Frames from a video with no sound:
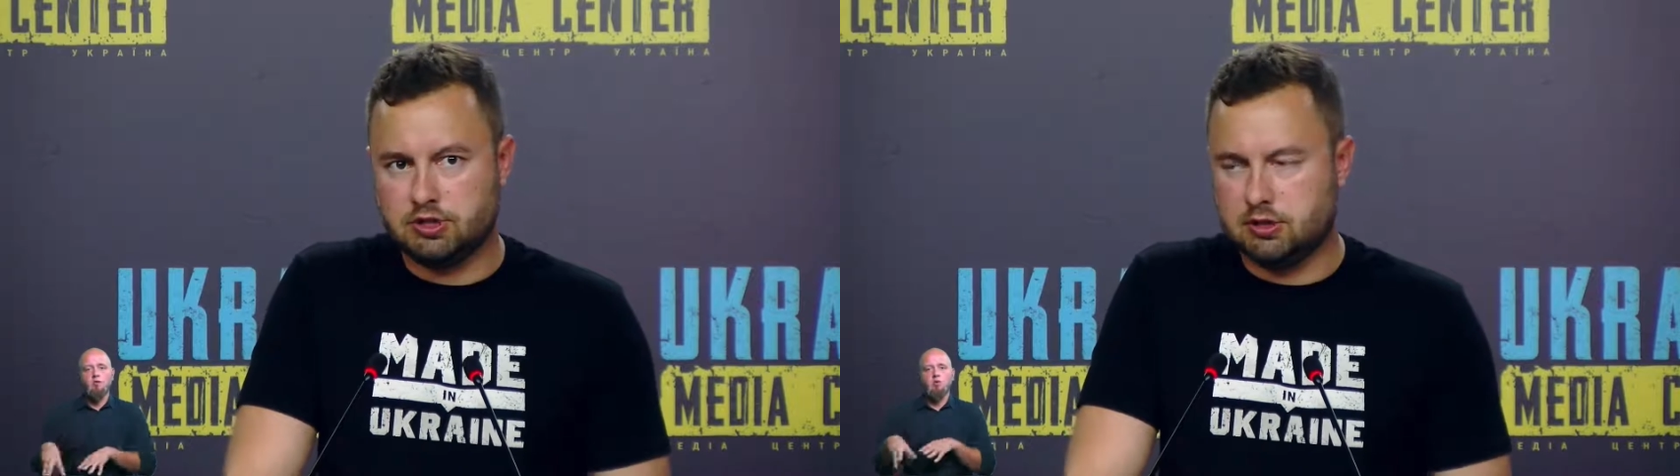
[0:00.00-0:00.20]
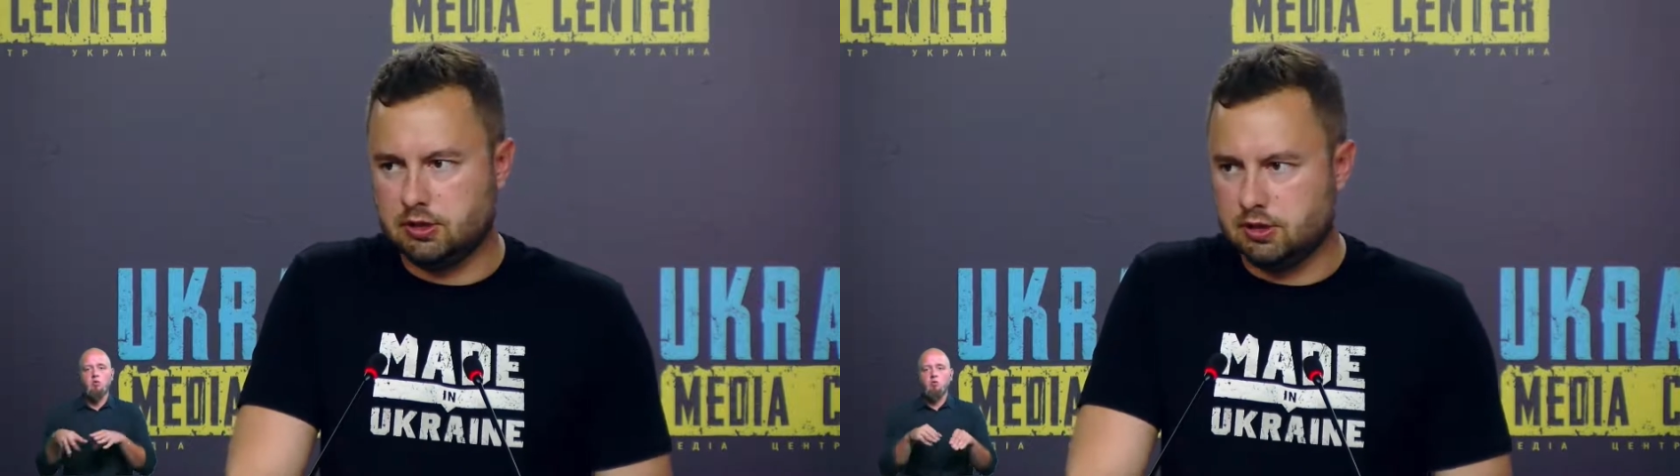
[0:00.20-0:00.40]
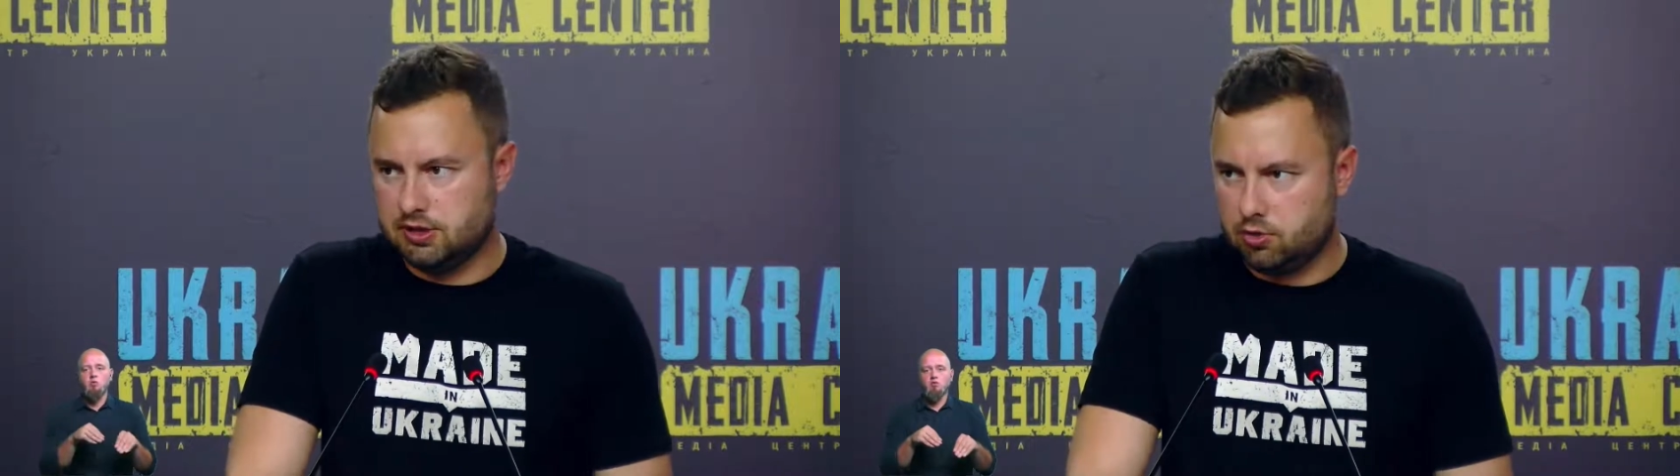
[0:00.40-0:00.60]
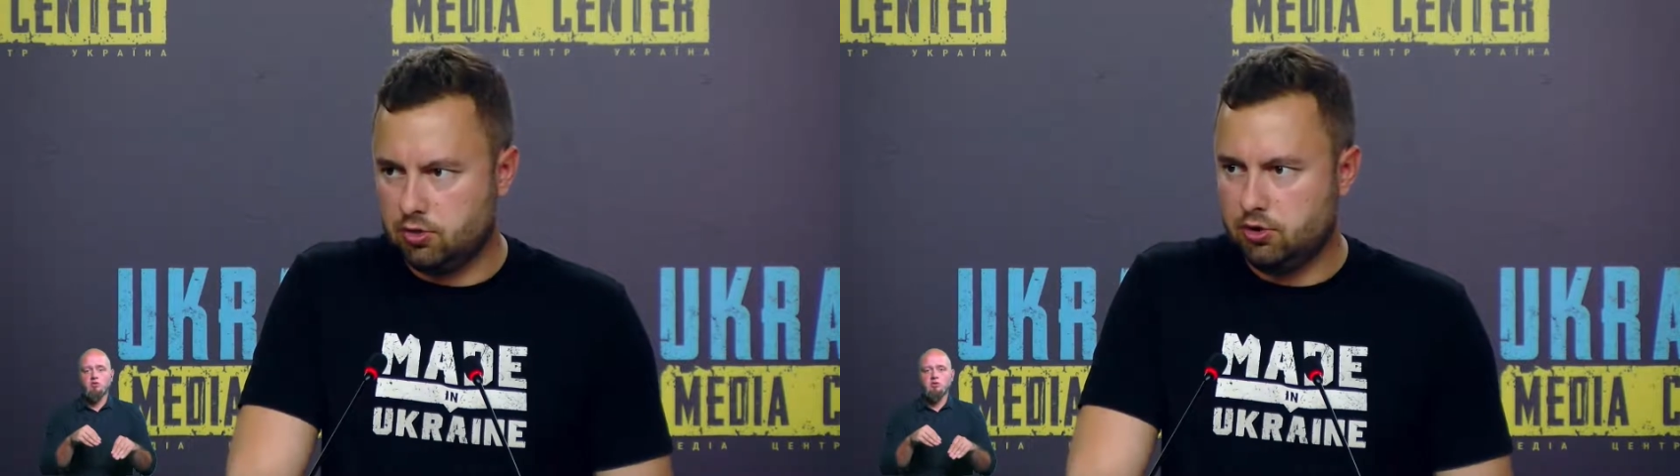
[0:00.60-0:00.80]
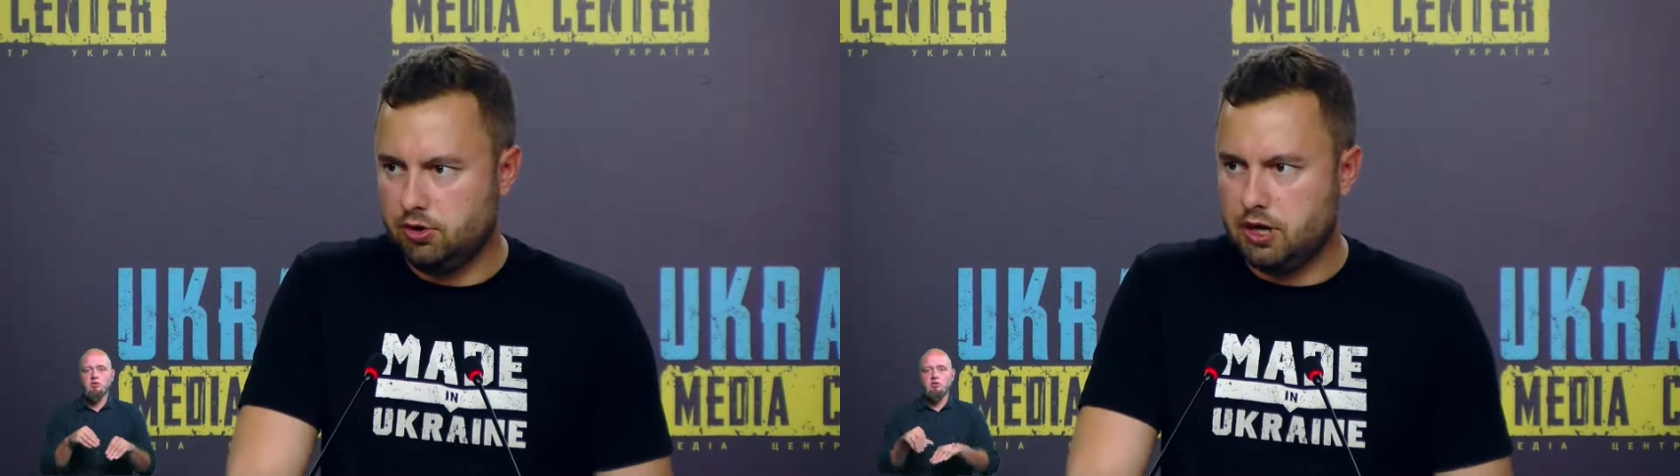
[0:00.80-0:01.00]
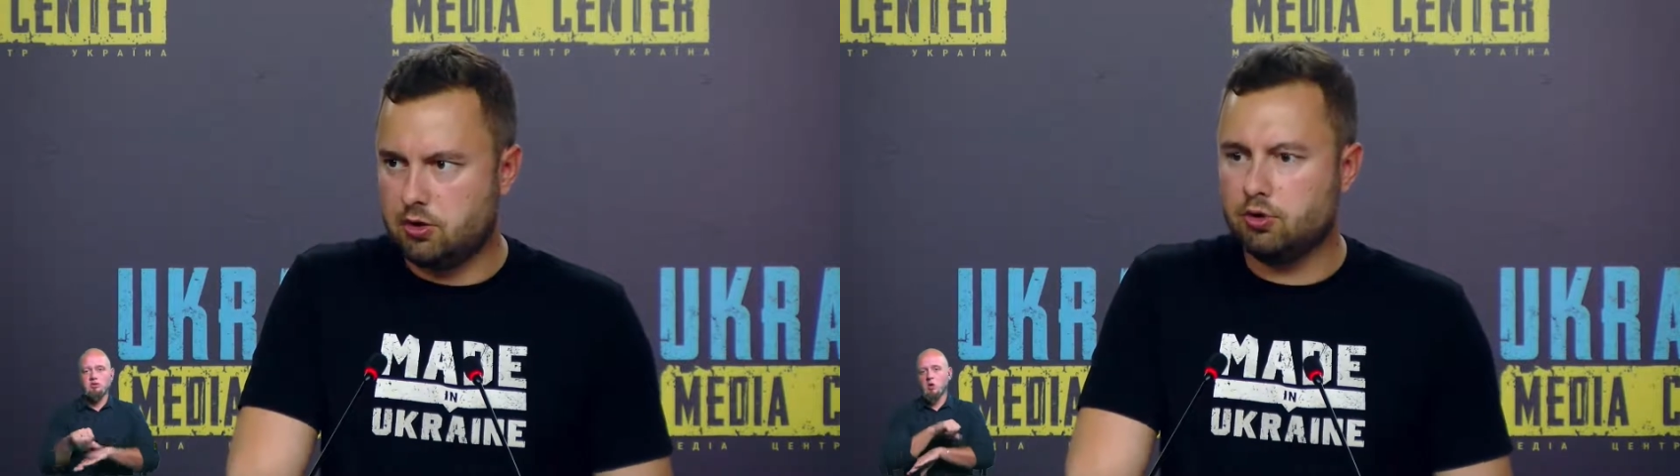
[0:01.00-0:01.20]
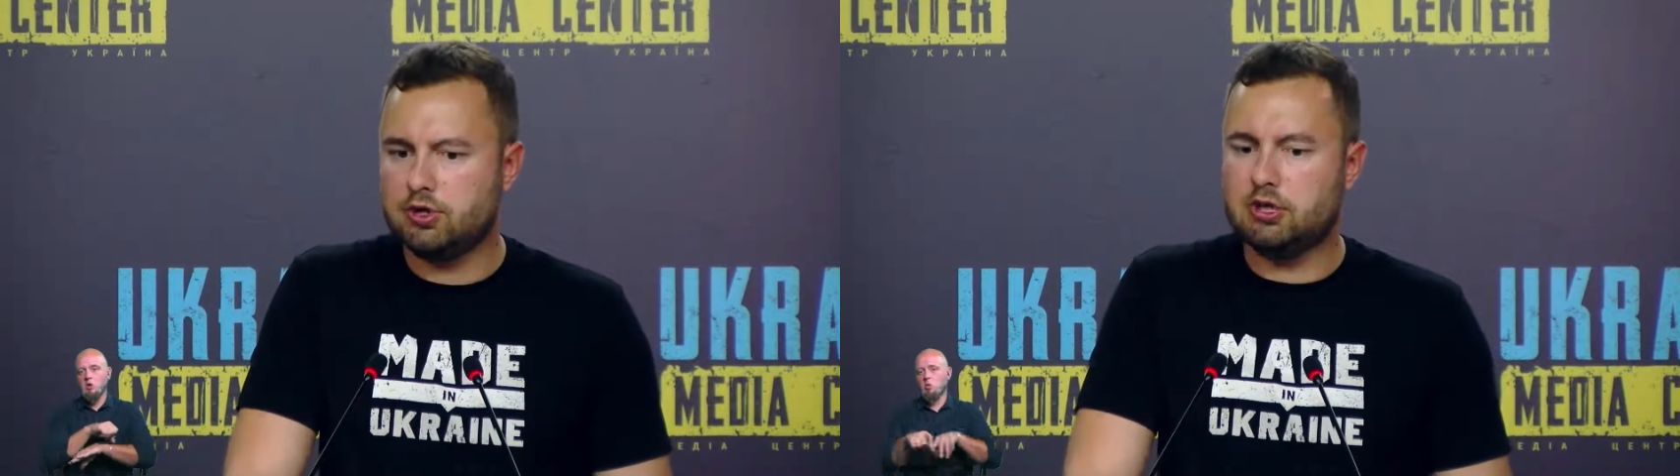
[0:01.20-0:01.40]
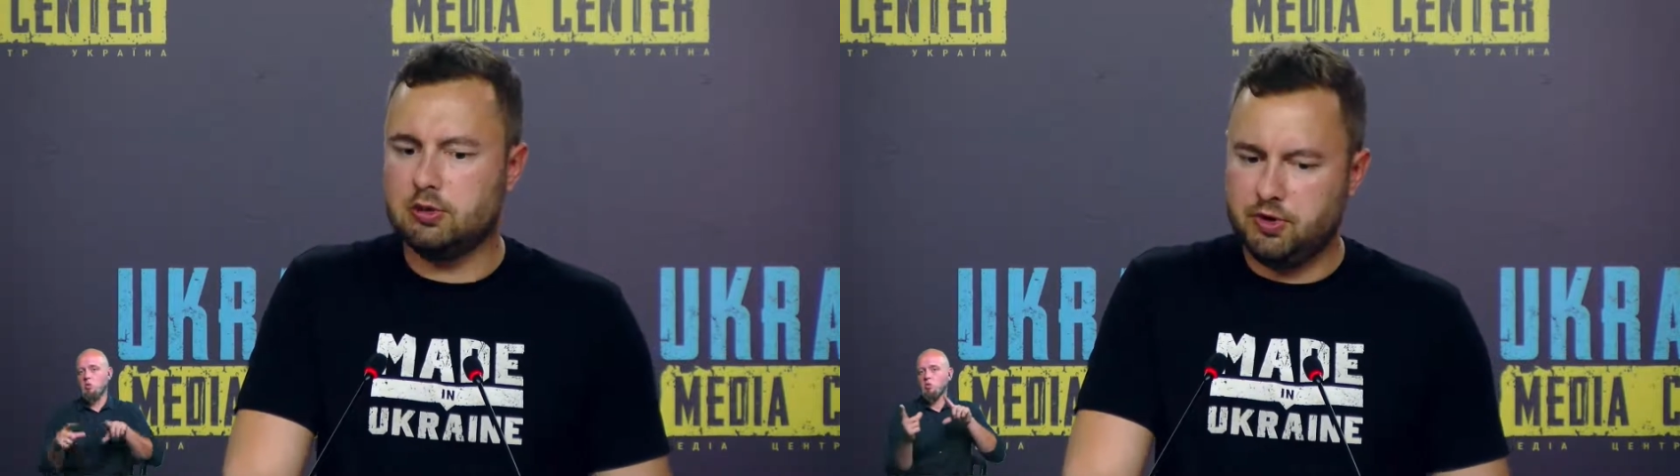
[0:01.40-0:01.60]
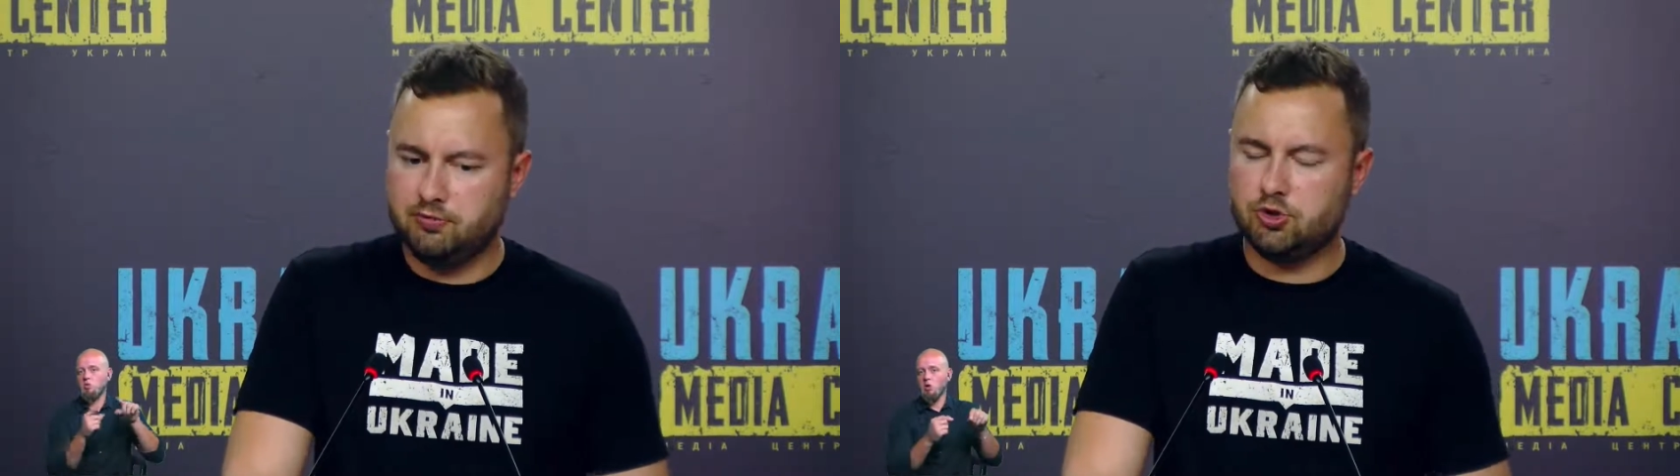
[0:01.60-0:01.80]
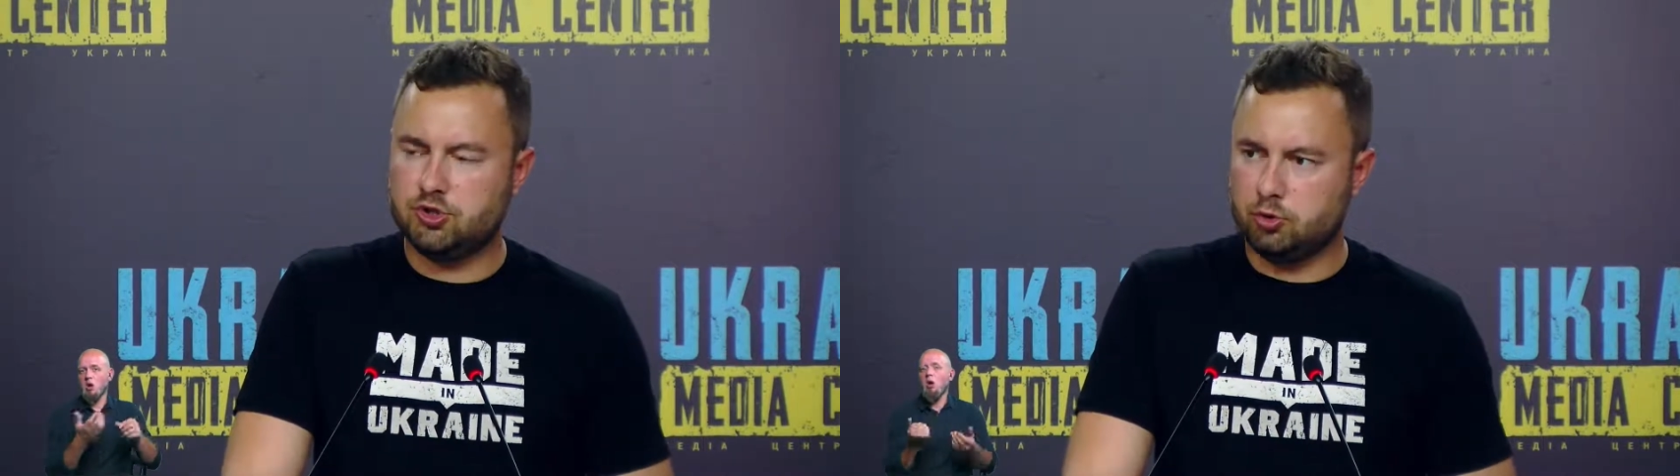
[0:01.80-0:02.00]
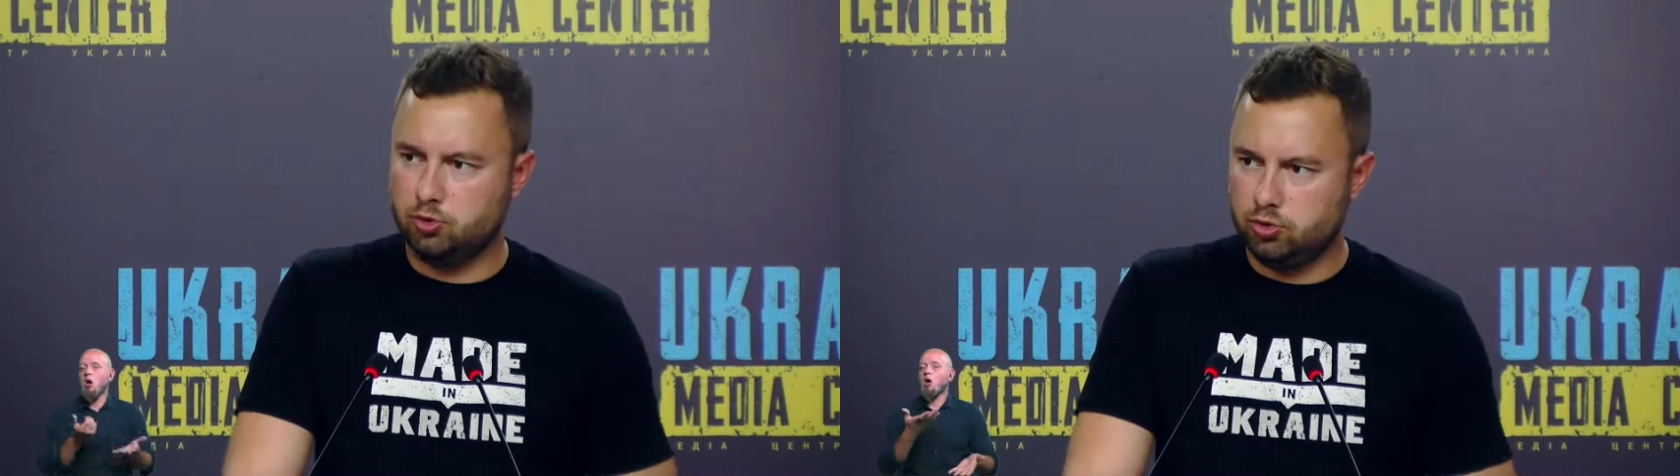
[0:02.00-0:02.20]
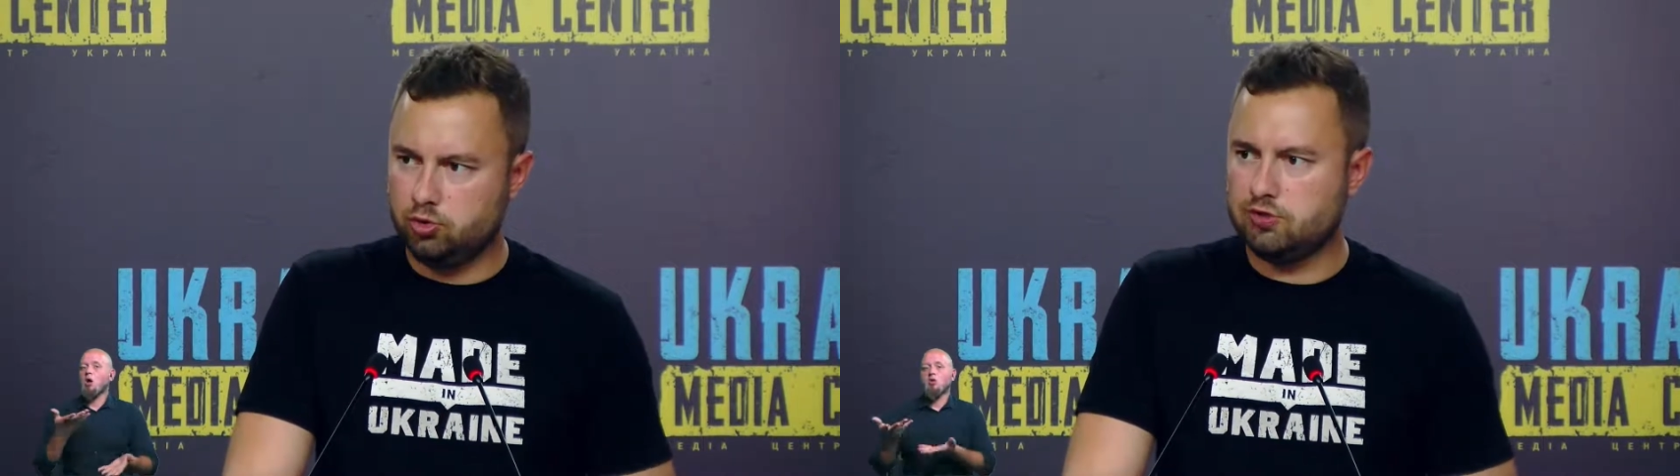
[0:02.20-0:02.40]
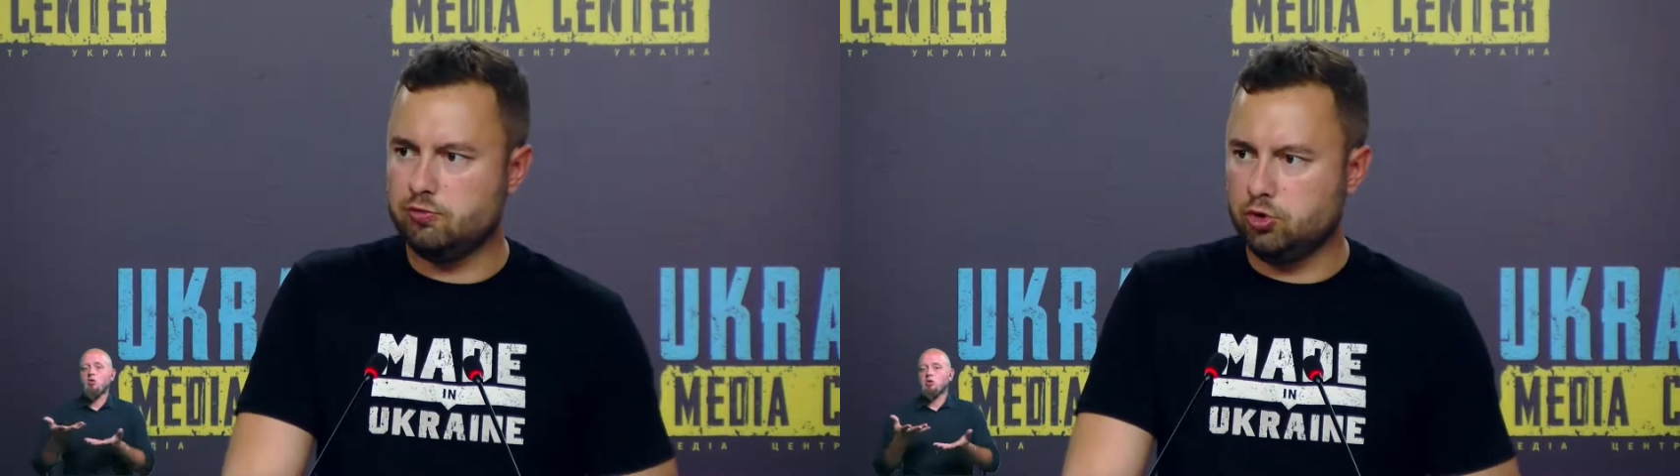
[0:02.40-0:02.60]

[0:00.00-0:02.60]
Now we're seeing more people who are not